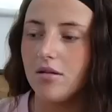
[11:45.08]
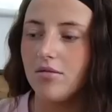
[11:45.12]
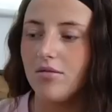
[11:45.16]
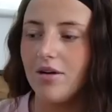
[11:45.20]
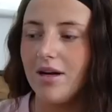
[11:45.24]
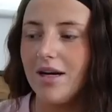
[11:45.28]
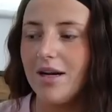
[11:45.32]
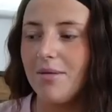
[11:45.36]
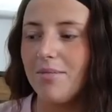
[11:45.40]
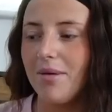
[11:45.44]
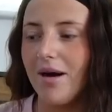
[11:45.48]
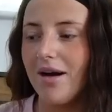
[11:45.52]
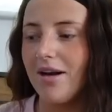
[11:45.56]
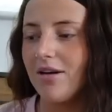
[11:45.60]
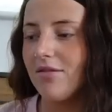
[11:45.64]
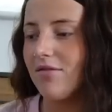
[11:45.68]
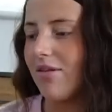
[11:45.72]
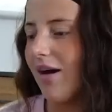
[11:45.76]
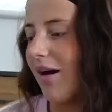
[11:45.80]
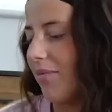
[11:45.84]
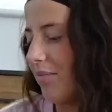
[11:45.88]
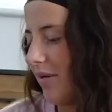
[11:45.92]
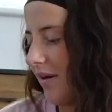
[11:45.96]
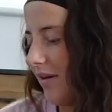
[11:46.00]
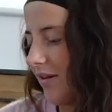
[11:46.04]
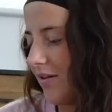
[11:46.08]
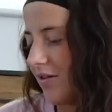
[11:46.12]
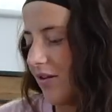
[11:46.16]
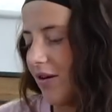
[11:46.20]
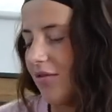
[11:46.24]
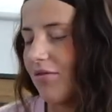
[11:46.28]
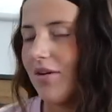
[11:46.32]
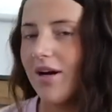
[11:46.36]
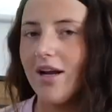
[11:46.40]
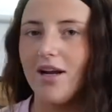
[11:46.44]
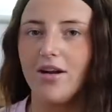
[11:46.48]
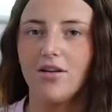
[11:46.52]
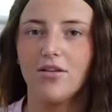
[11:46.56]
I'm really bad at wrapping, so
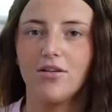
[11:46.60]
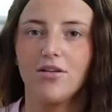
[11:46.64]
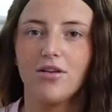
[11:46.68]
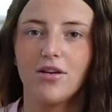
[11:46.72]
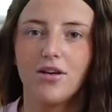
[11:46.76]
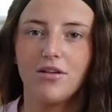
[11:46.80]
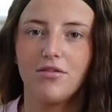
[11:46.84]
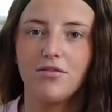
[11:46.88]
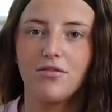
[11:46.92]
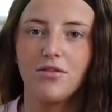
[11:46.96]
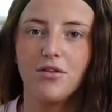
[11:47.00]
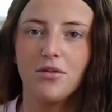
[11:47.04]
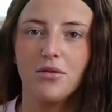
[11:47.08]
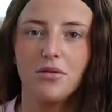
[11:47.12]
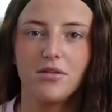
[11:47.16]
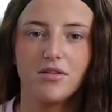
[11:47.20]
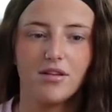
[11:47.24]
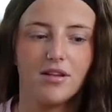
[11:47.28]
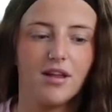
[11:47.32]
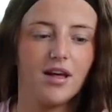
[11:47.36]
I'm really not looking forward to